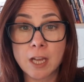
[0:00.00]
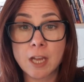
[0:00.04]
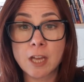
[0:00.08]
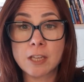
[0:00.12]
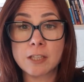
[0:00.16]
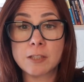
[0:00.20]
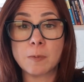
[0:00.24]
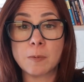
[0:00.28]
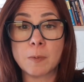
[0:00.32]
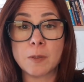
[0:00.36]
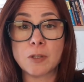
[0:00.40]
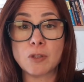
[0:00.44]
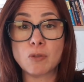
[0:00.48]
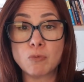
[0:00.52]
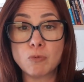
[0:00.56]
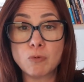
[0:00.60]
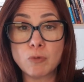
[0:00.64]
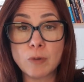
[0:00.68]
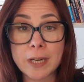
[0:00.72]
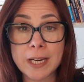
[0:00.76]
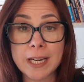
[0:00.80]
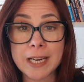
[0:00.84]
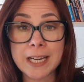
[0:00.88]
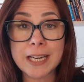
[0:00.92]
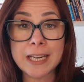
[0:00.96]
So it's
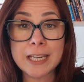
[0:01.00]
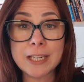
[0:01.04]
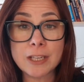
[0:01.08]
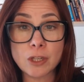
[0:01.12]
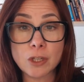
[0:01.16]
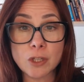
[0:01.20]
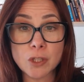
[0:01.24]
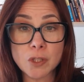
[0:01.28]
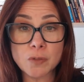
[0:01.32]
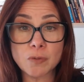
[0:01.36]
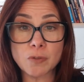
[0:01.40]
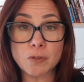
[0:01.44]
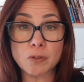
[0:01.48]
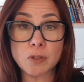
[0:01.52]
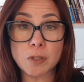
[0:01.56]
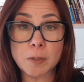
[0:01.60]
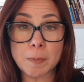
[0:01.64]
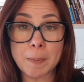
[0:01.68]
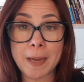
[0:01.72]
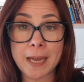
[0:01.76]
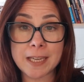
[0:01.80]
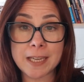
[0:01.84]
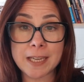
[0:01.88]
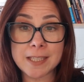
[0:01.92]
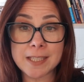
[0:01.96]
really useful to
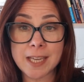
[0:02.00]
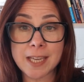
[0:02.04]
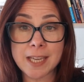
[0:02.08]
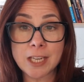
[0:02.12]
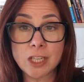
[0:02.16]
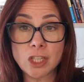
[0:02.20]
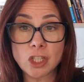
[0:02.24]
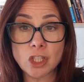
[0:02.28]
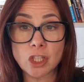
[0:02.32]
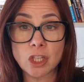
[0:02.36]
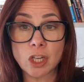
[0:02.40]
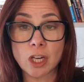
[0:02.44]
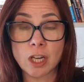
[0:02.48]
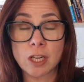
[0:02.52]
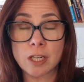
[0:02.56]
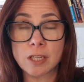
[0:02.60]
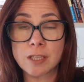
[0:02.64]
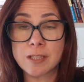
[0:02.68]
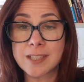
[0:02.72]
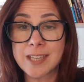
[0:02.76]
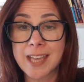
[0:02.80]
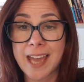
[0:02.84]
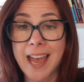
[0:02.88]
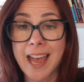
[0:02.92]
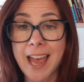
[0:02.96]
pay
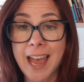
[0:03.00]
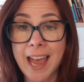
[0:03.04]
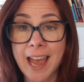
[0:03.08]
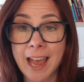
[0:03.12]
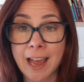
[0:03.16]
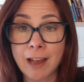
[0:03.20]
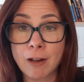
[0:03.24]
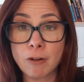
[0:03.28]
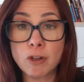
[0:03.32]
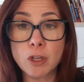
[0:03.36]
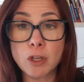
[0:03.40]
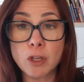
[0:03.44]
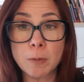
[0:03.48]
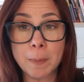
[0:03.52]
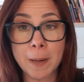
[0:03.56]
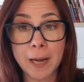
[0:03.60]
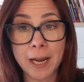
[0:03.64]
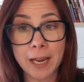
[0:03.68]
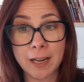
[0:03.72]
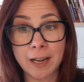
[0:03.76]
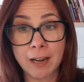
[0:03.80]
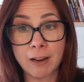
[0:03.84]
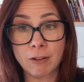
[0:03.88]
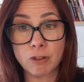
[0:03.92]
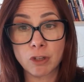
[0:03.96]
attention to how you
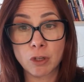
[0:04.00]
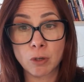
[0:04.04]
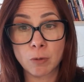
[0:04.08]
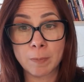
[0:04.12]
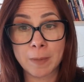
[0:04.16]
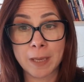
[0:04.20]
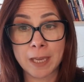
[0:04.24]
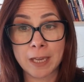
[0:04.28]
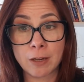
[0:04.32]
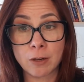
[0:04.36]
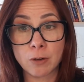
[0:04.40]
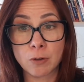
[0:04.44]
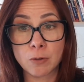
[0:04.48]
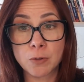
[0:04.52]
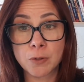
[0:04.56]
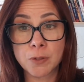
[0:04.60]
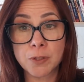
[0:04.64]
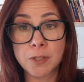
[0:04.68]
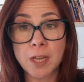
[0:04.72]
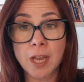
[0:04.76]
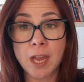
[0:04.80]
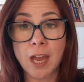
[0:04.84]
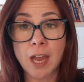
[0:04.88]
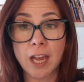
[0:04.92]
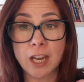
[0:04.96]
plan out your
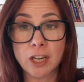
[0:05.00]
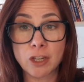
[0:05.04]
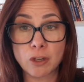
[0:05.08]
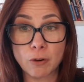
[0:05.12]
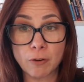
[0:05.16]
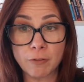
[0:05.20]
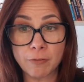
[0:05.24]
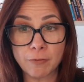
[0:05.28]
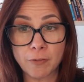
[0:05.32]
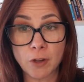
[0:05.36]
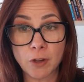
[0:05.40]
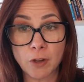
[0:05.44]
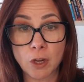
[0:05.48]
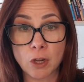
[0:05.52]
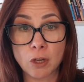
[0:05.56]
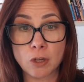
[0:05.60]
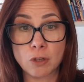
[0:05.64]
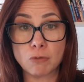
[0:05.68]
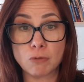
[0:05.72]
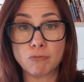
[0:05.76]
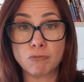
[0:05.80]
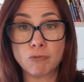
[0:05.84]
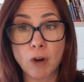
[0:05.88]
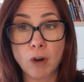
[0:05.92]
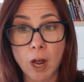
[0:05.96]
meals and your
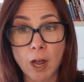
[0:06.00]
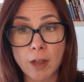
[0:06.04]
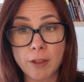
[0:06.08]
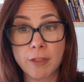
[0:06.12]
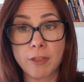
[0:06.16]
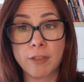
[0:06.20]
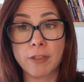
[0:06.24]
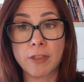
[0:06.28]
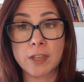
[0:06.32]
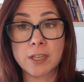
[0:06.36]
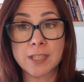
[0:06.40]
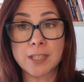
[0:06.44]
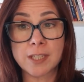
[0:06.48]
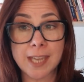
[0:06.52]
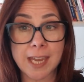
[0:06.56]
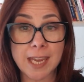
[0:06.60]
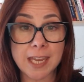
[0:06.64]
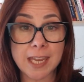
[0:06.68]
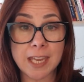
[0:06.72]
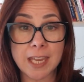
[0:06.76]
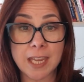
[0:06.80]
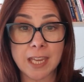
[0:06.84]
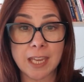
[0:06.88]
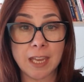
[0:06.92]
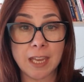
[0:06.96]
food rather than
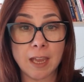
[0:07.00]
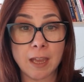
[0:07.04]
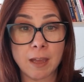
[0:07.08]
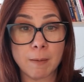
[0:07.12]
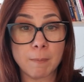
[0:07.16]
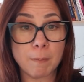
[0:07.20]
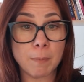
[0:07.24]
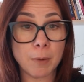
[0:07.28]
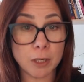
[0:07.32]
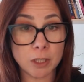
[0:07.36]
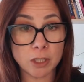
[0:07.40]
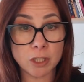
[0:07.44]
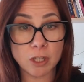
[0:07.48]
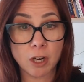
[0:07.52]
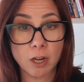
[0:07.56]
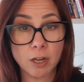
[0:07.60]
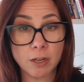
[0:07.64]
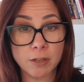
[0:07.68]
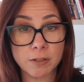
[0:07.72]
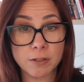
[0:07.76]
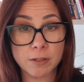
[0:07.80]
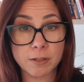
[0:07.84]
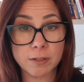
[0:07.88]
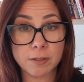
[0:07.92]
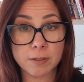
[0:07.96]
taking it by
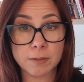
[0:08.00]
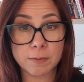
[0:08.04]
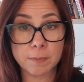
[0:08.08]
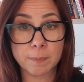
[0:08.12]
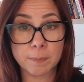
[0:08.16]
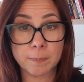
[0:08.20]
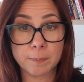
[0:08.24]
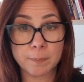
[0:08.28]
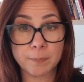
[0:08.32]
chance.